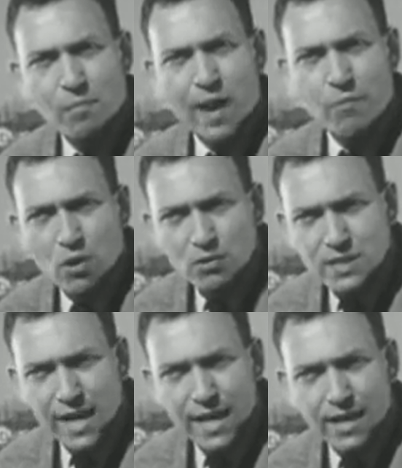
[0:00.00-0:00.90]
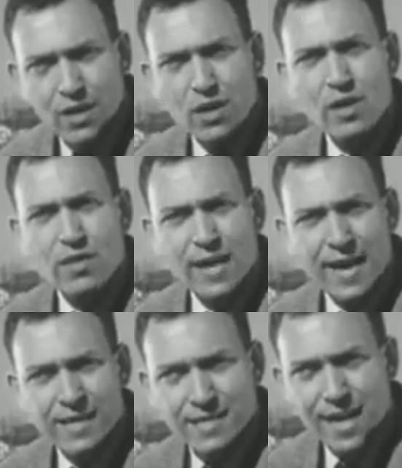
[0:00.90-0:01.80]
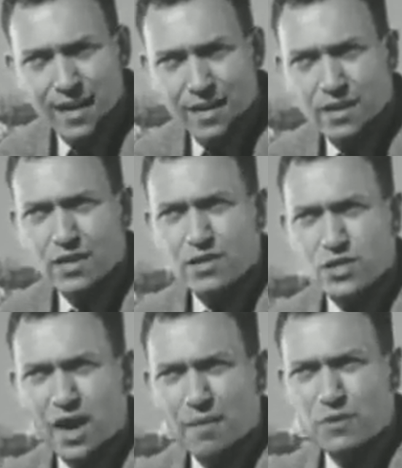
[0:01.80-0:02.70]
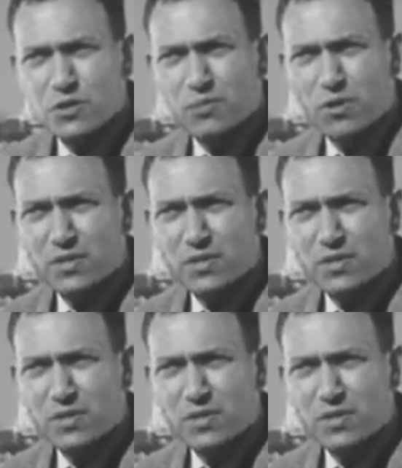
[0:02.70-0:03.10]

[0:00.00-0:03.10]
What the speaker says: by rotating the antenna. John, would you